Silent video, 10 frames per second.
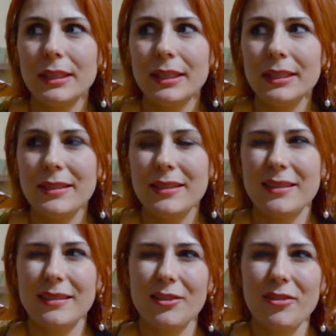
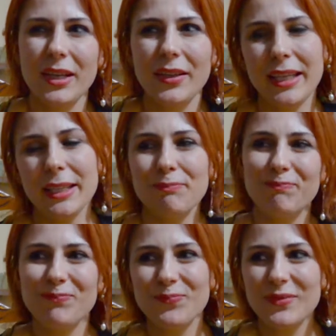It's a very,
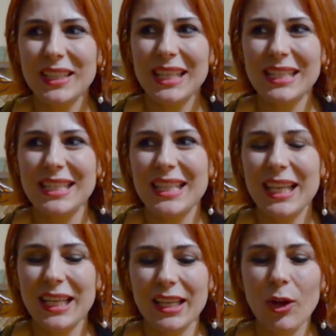let's
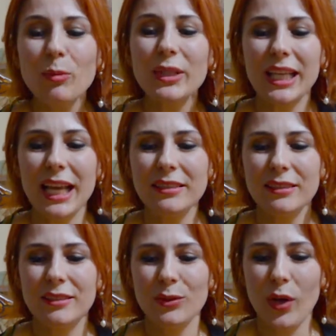say,
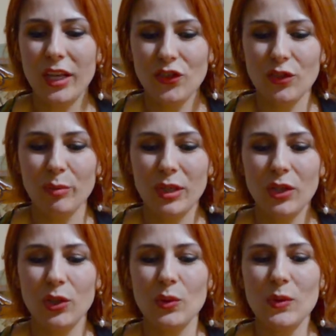complicated question
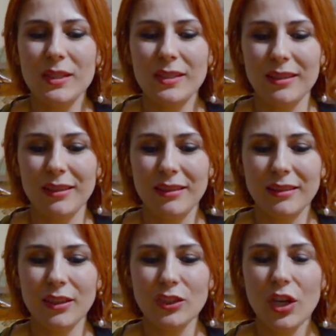because
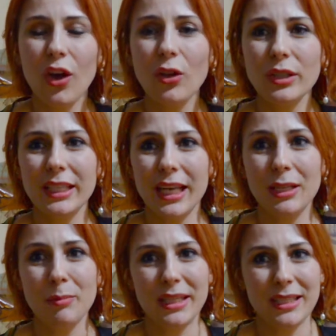not only
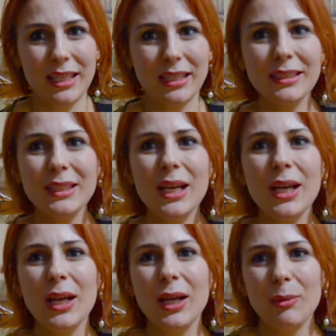Elbasan,
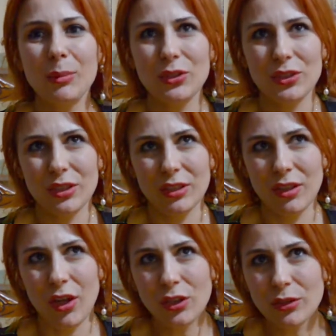but a
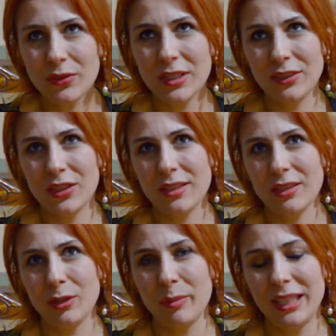lot of cities in
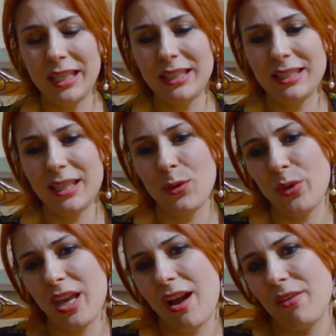Albania, let's say
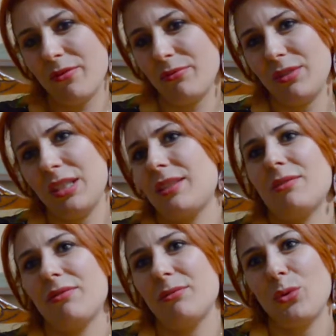we are
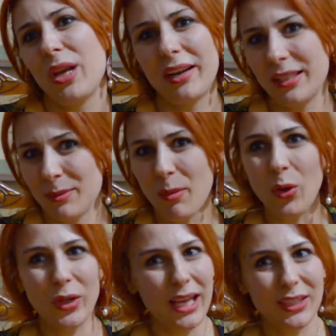a
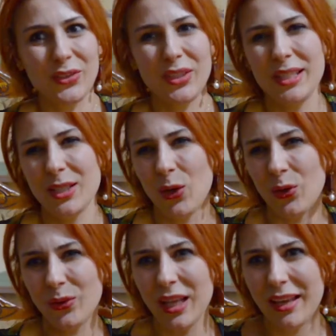small country,
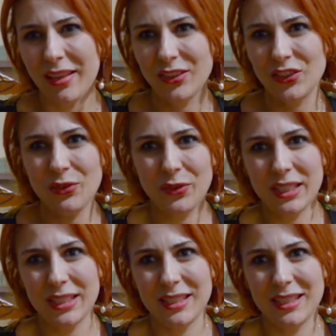so the
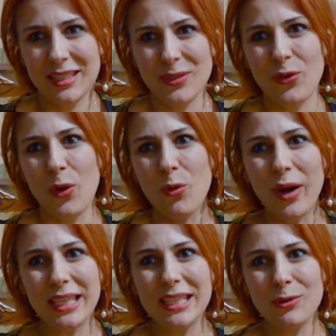differences from
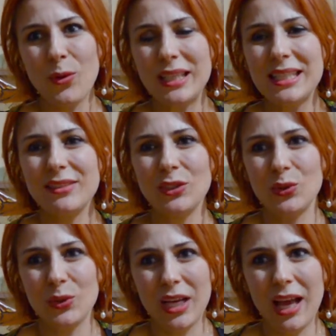one city
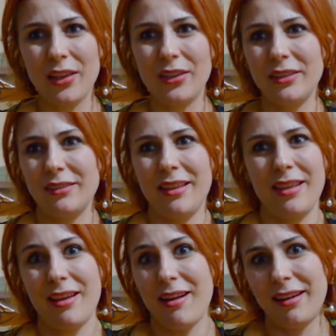to another,
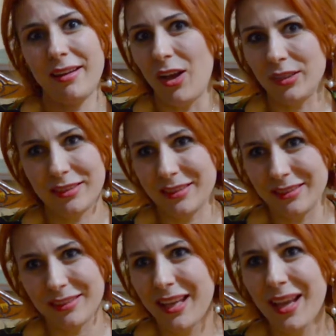they are not
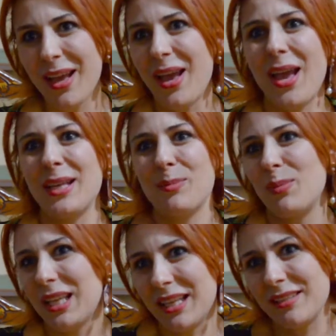as
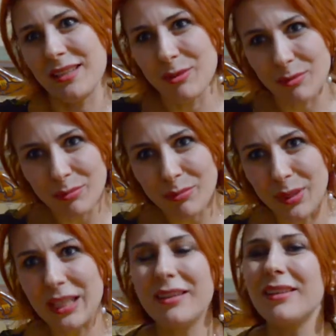big as in
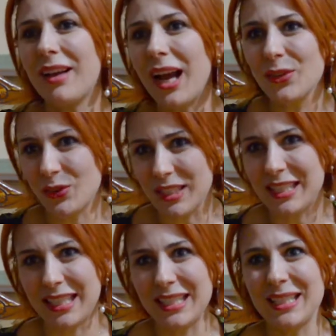big countries,
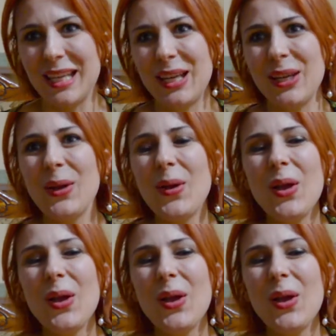let's say.